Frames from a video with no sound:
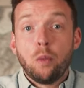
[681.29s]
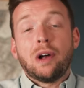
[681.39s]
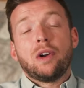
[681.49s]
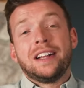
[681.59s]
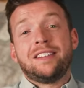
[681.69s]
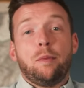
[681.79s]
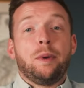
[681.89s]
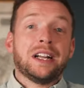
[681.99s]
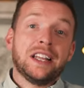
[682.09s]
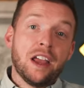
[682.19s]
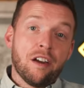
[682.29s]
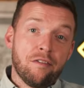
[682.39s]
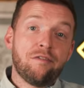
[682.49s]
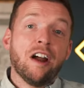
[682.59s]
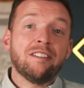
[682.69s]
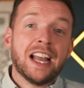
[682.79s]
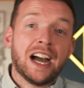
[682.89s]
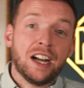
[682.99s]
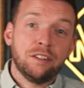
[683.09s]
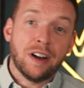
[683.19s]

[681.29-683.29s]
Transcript: Well, typically very high